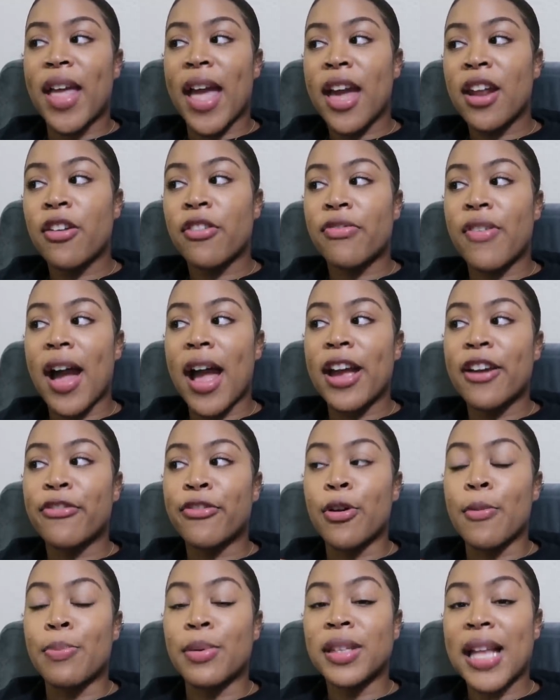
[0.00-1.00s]
edifying
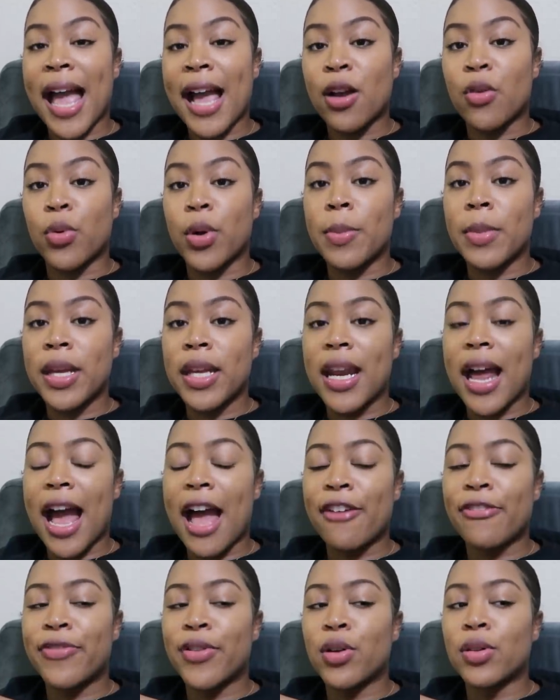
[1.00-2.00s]
for black women
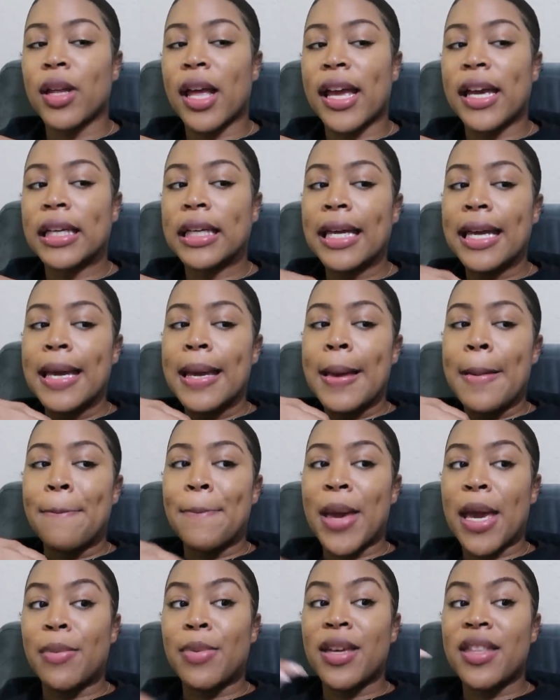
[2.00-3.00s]
i feel like
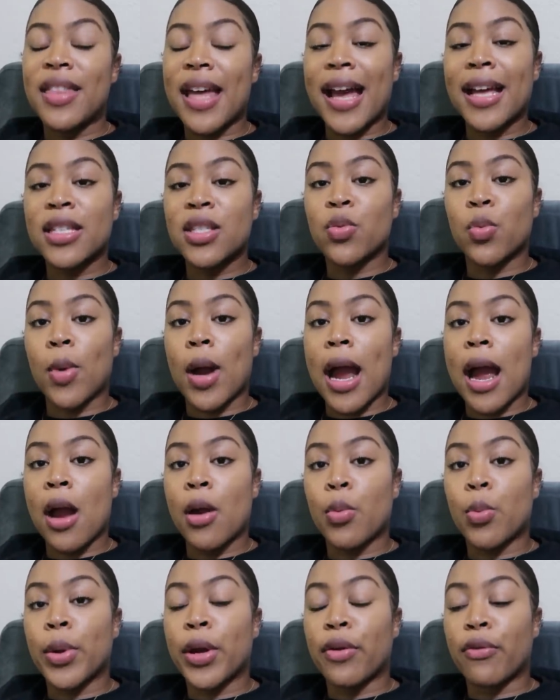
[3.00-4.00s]
maybe that's where
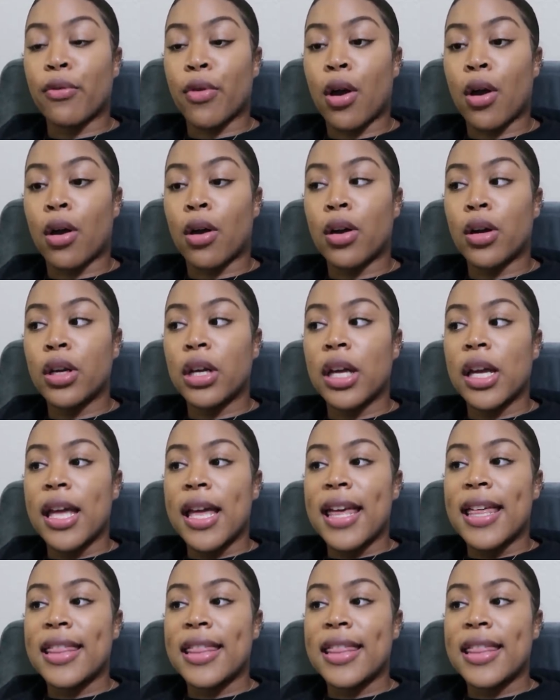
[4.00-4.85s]
i went wrong